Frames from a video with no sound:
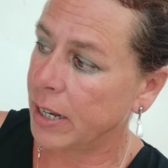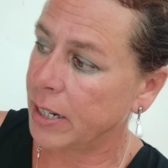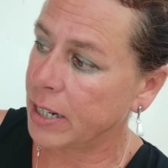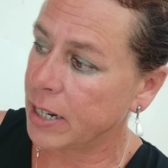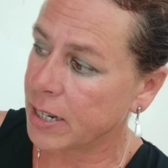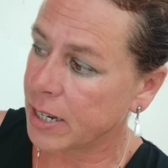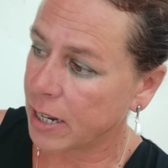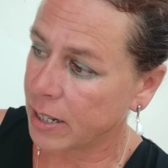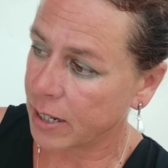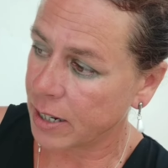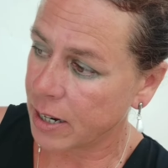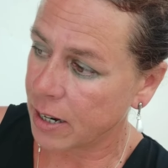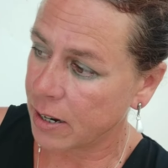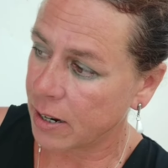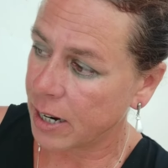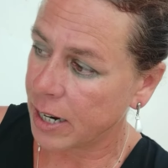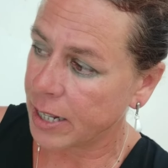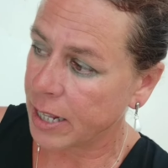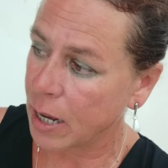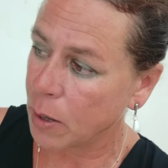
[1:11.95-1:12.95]
and this other
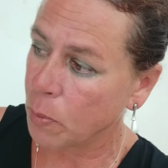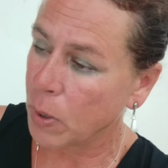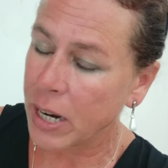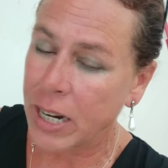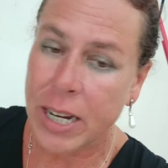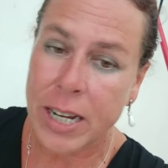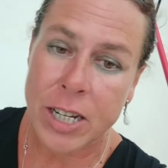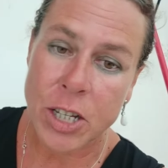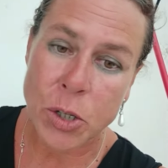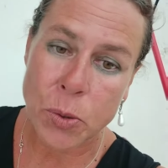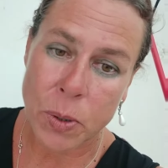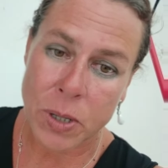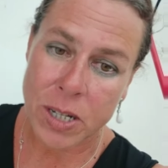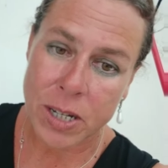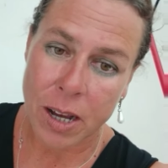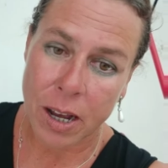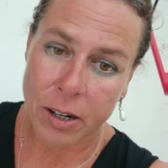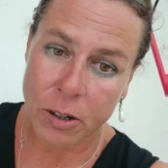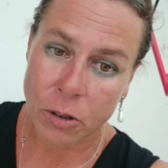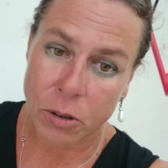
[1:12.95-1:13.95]
guy, they went into a
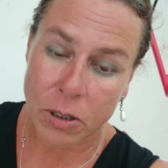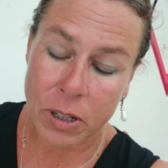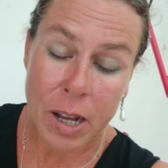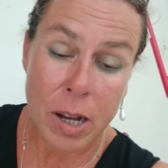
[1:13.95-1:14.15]
tunnel,